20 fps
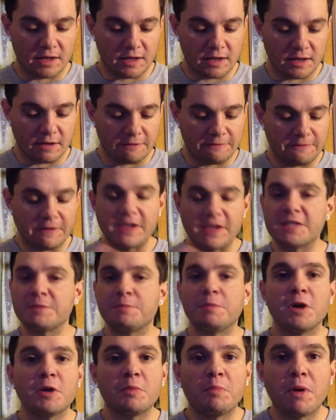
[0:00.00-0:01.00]
a
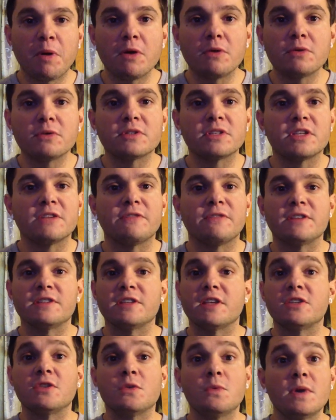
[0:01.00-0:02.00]
Facebook post, if it's
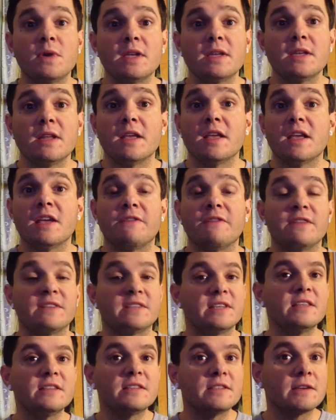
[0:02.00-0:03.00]
a tweet, if
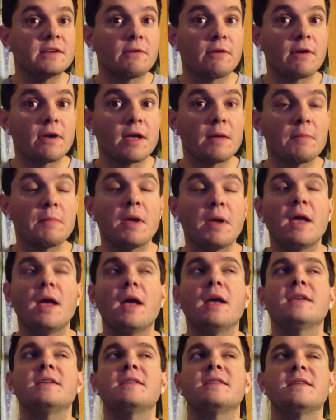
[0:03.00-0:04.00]
it's Instagram,
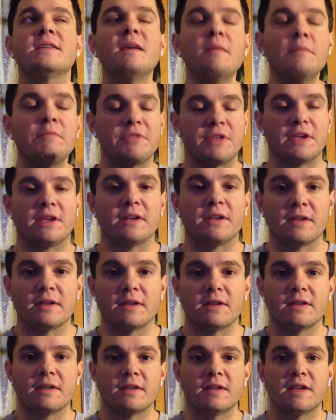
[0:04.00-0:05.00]
something
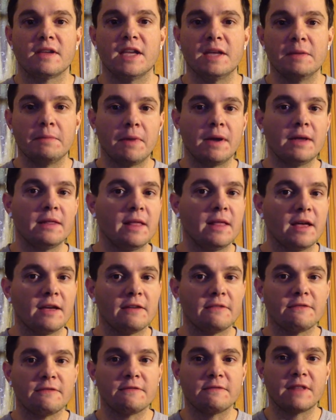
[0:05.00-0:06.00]
in my
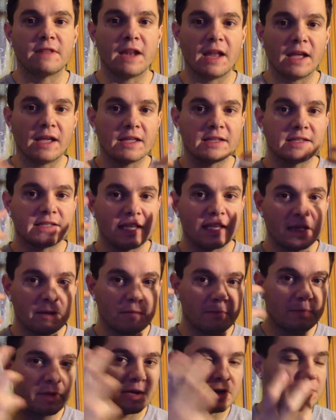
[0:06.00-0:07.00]
life that I can take a
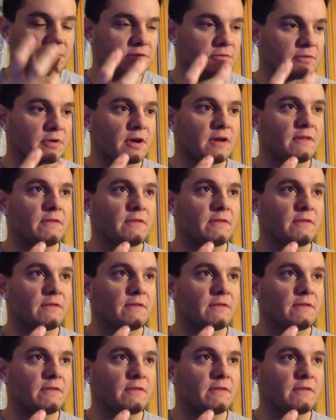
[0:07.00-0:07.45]
picture of